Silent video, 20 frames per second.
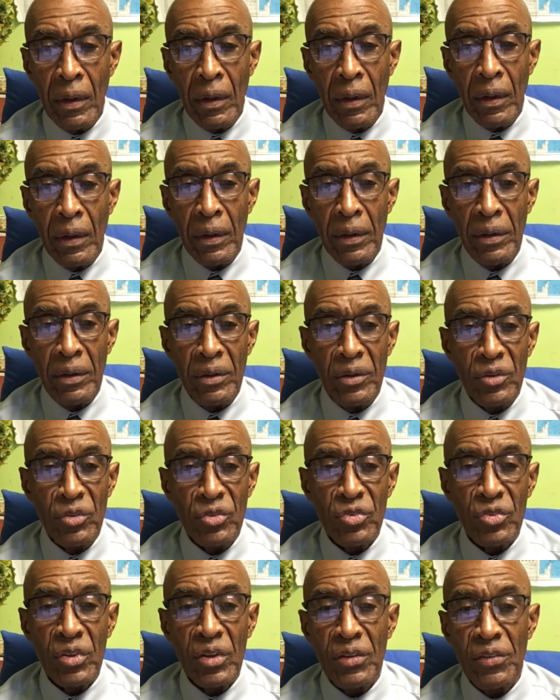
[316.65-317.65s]

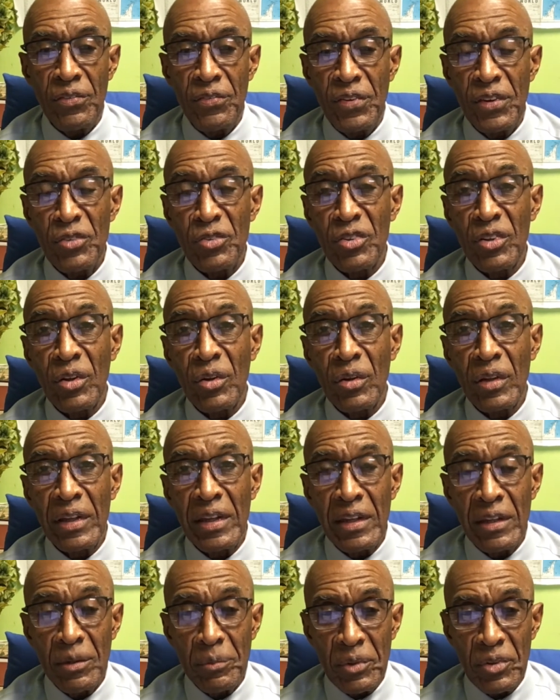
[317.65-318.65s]
is physical
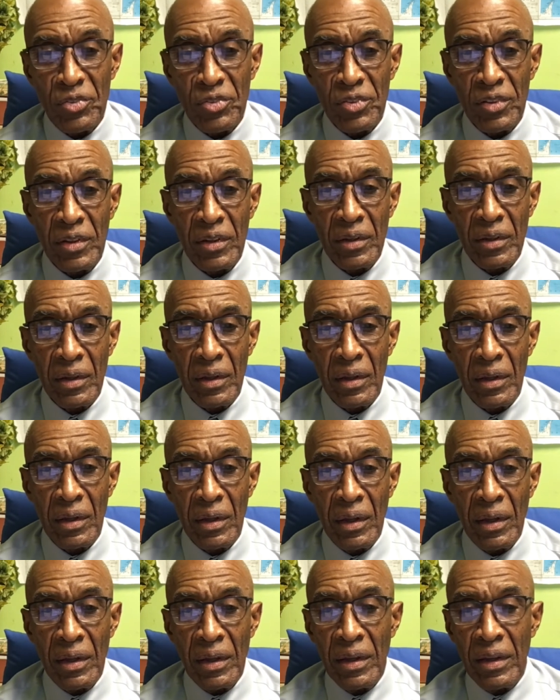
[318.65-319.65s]
intimacy
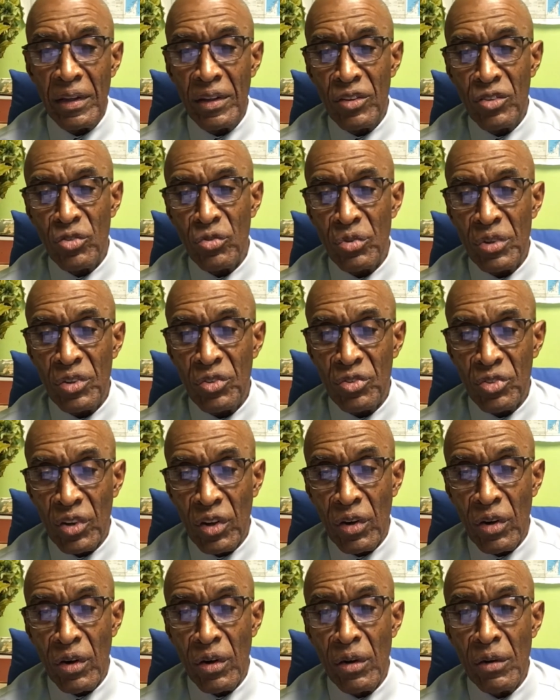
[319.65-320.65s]
is
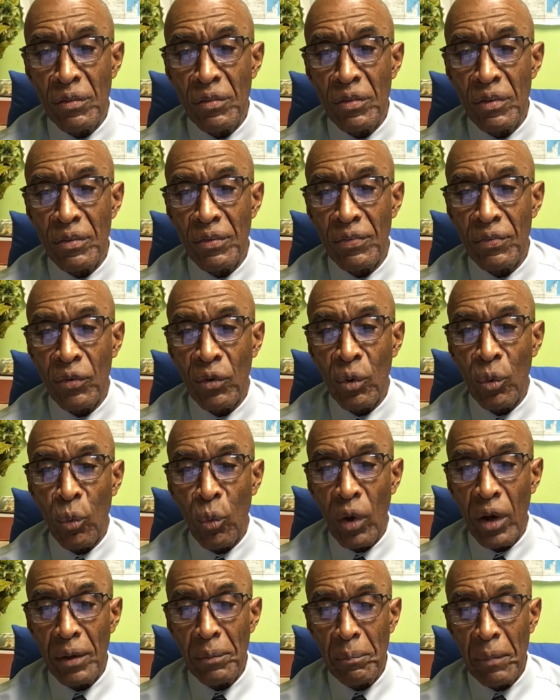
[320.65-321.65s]
reserved for
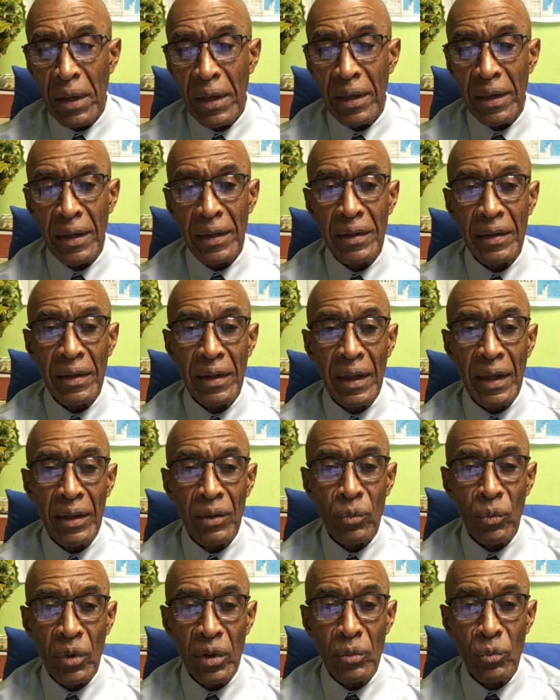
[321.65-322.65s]
one man and
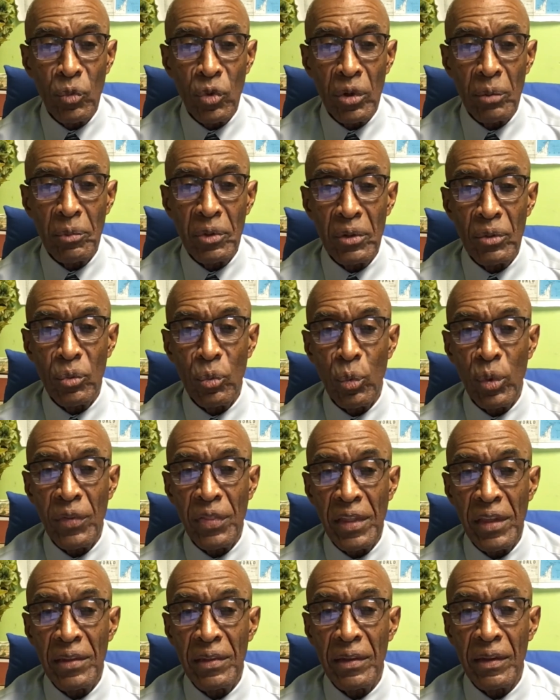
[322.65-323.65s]
one woman
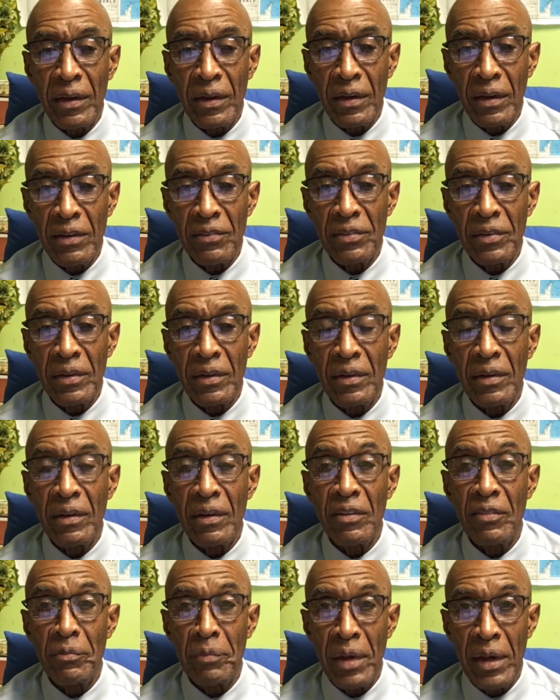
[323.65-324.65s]
within the covenant
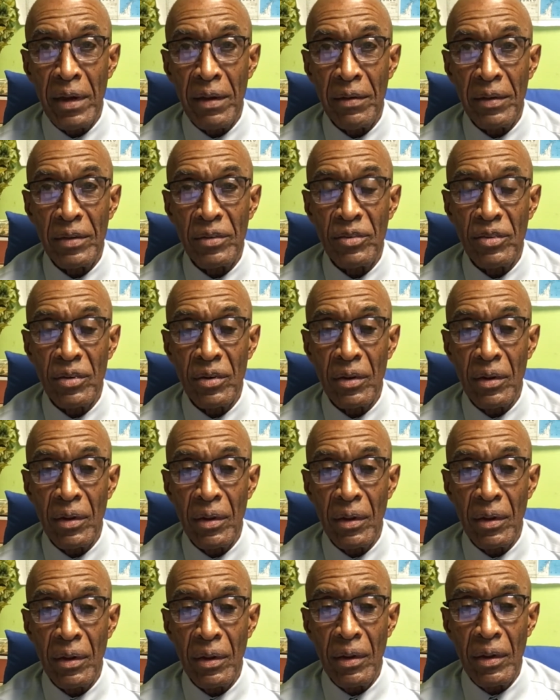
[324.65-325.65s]
of marriage.
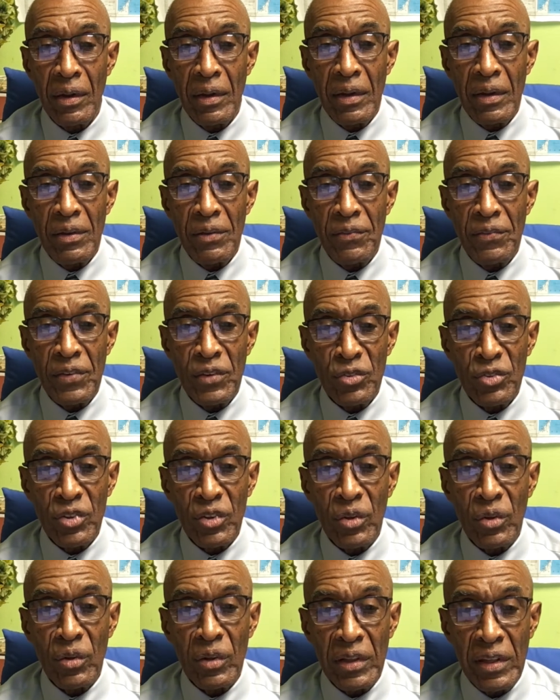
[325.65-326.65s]

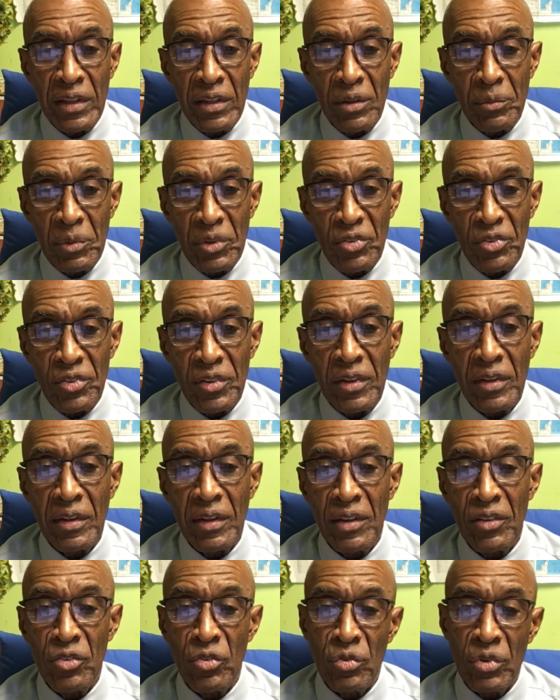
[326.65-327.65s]
Physical intimacy
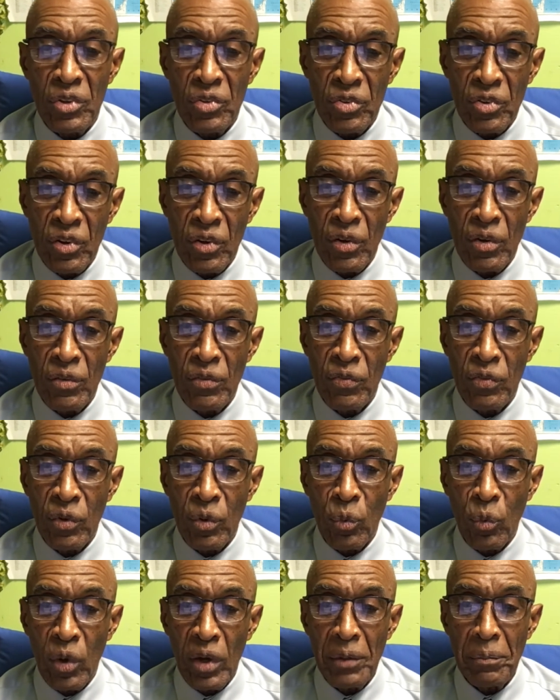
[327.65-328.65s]
is reserved for
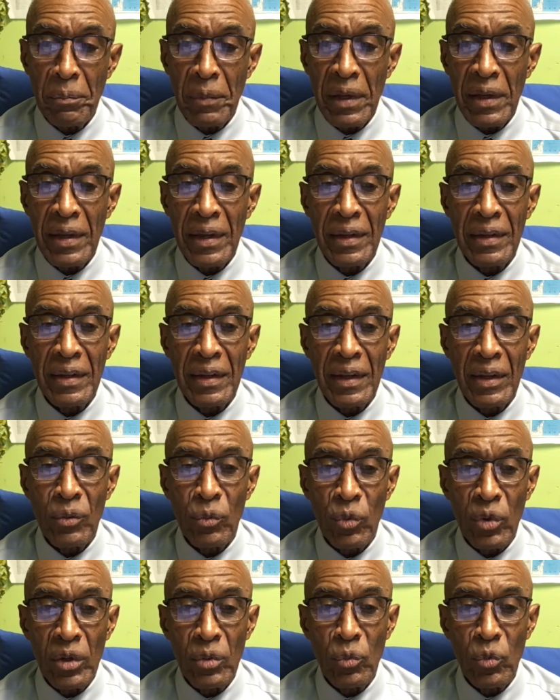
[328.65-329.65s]
one man and
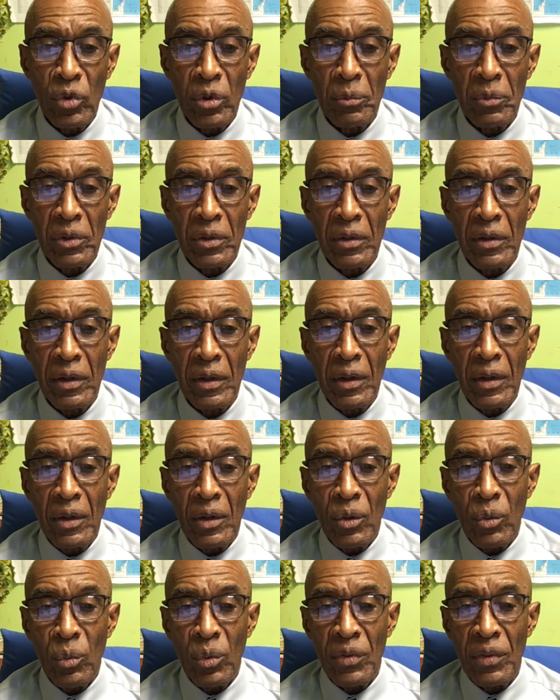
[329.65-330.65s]
one woman
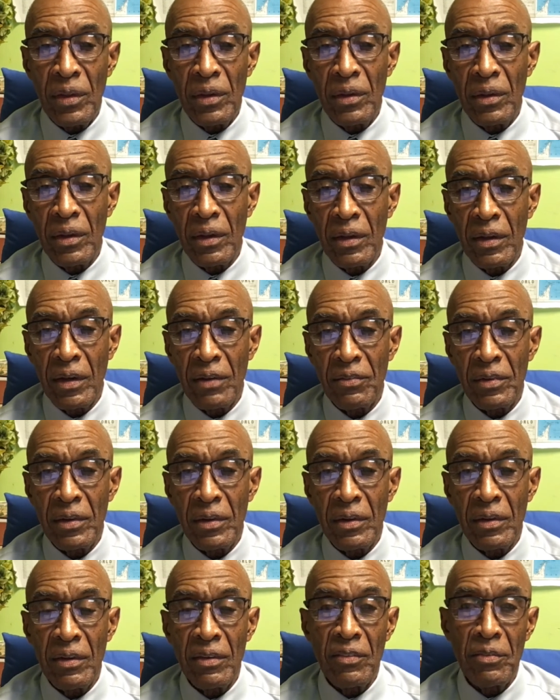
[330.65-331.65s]
within the
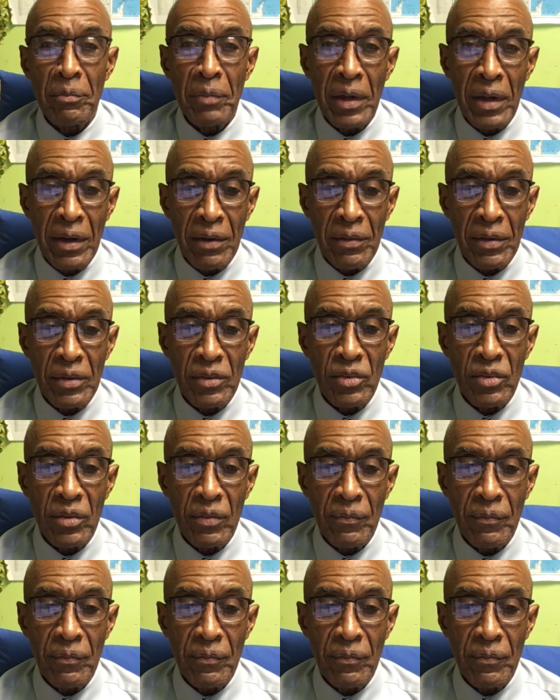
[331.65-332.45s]
covenant of marriage.